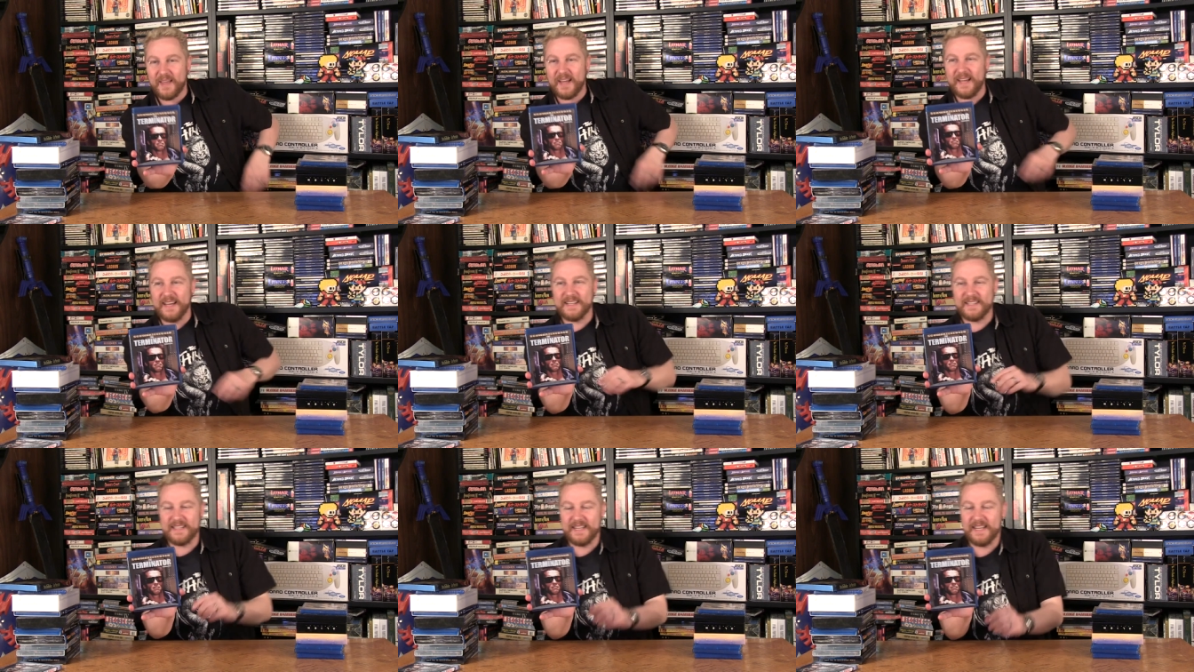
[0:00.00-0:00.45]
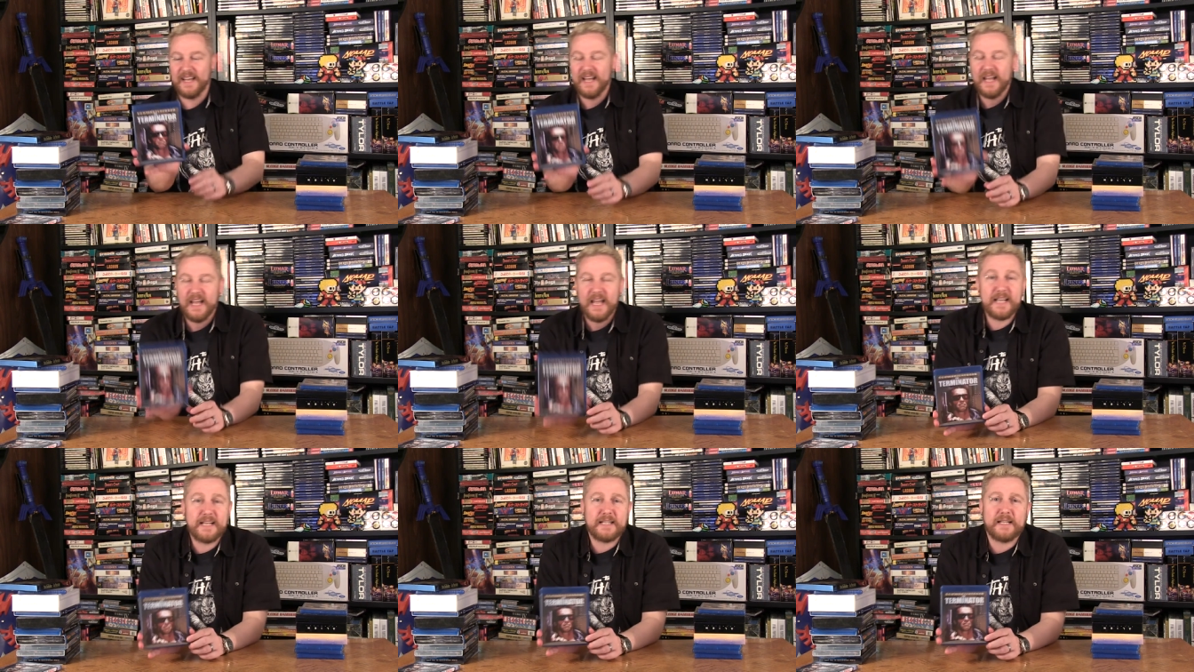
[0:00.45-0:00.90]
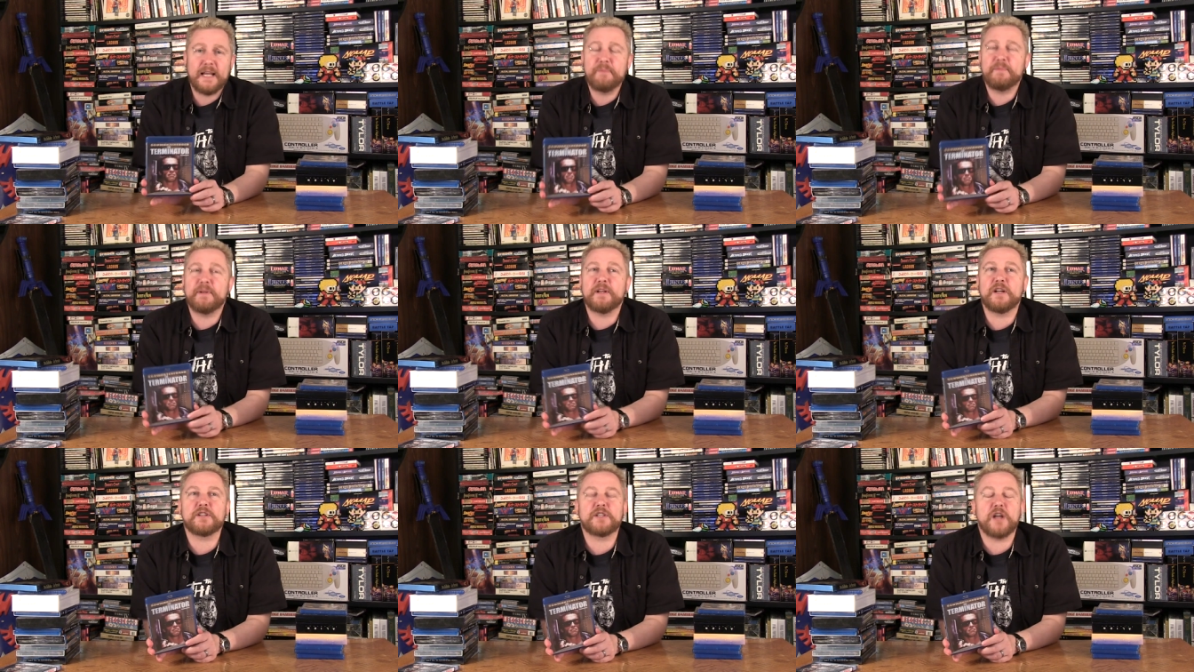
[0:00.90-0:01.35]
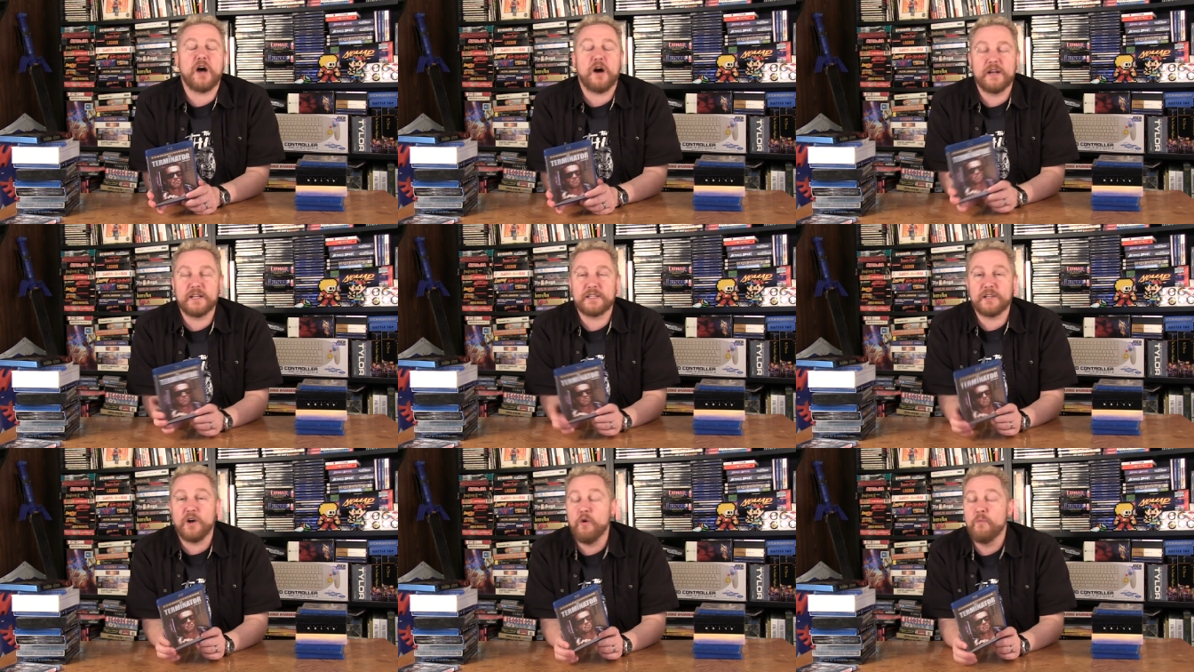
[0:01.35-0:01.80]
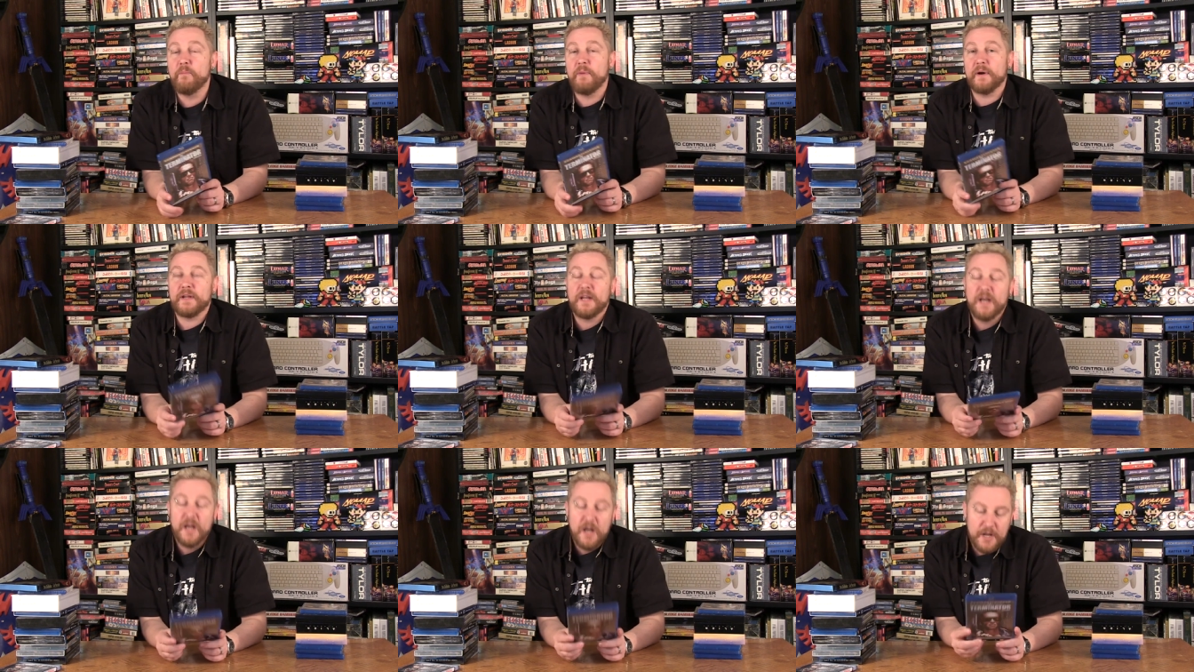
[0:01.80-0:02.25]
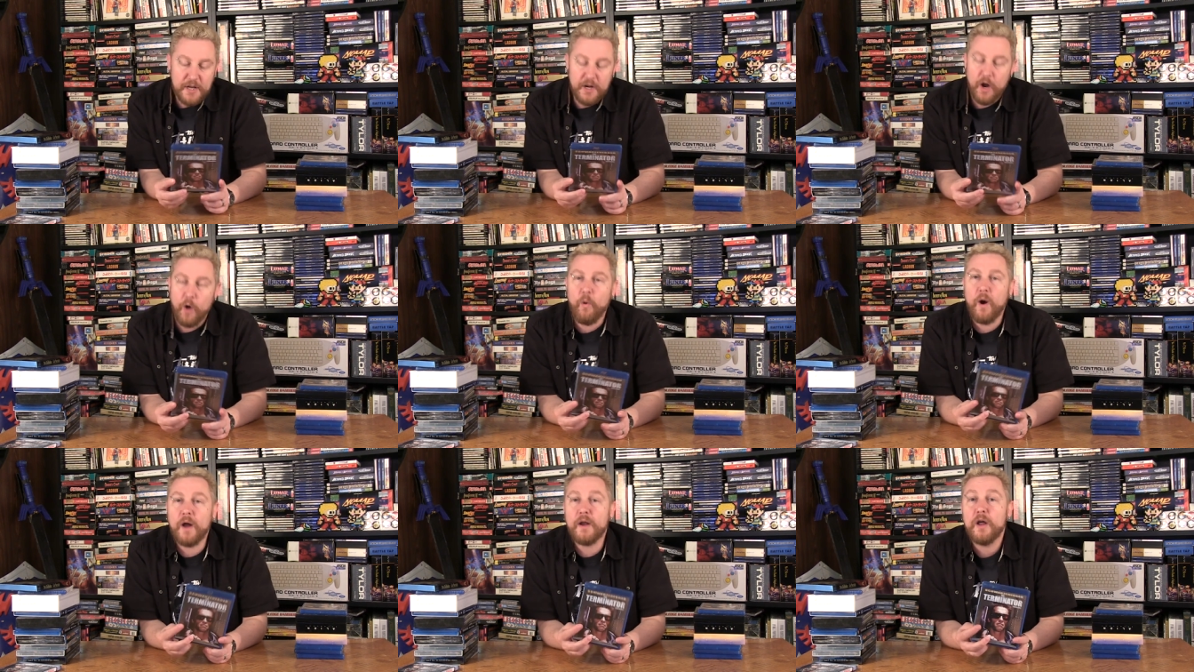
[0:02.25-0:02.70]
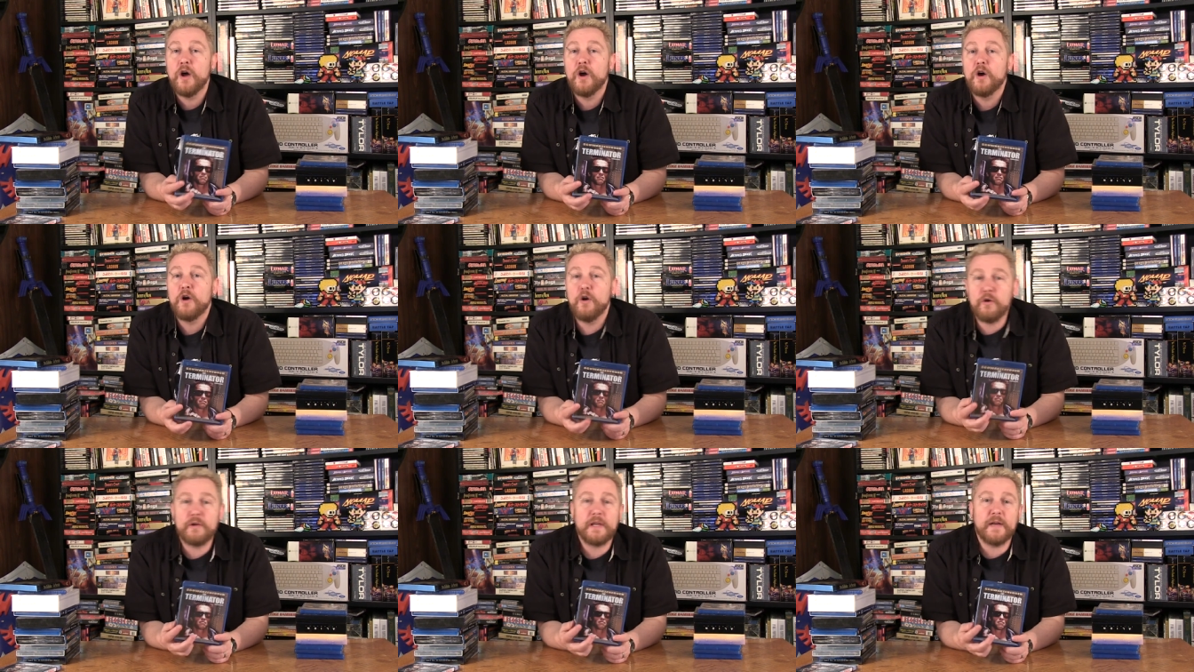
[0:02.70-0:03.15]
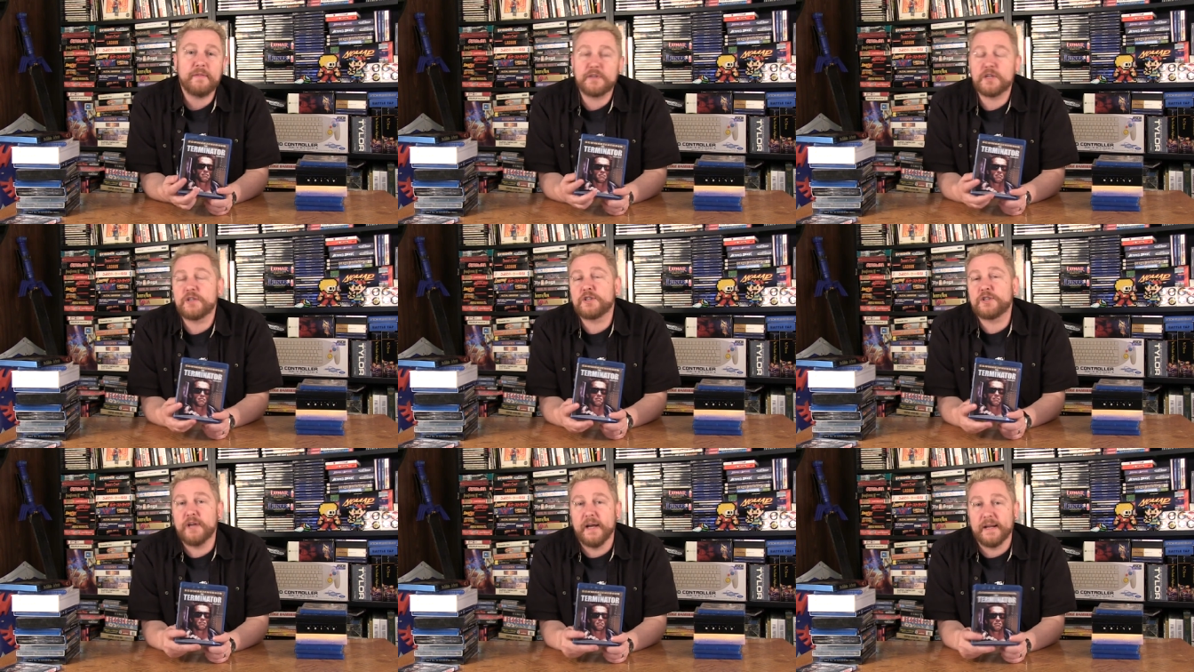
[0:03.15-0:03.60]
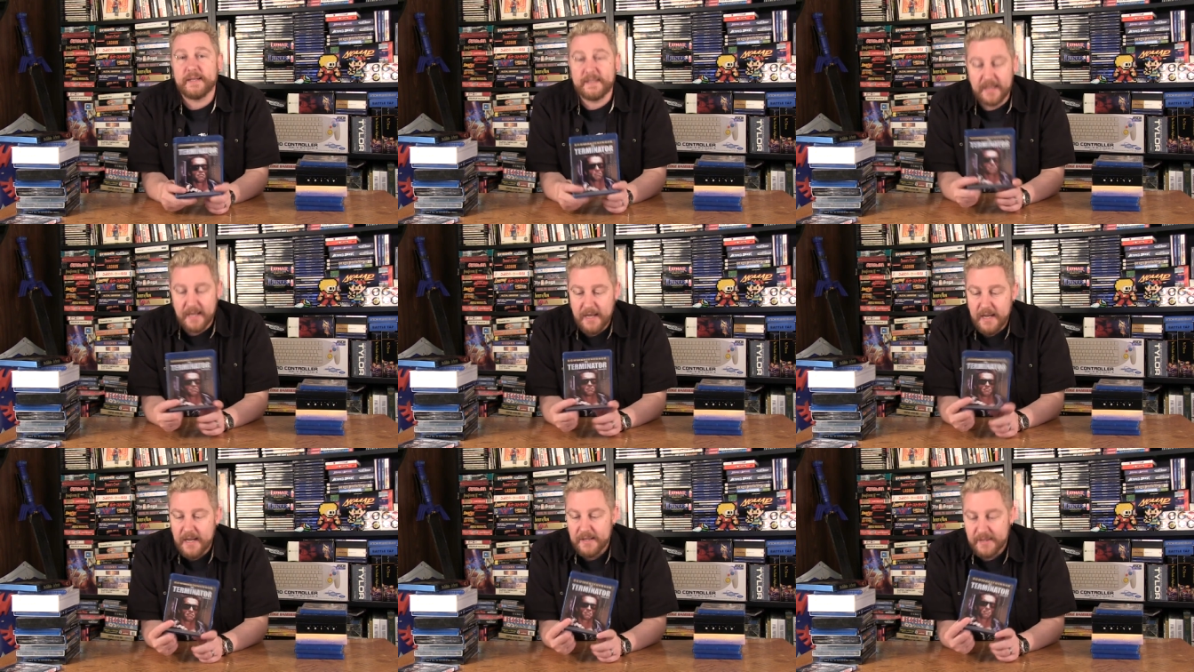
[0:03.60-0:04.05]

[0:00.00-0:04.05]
and he, he claimed it on his own, but you know what? Who gives a shit?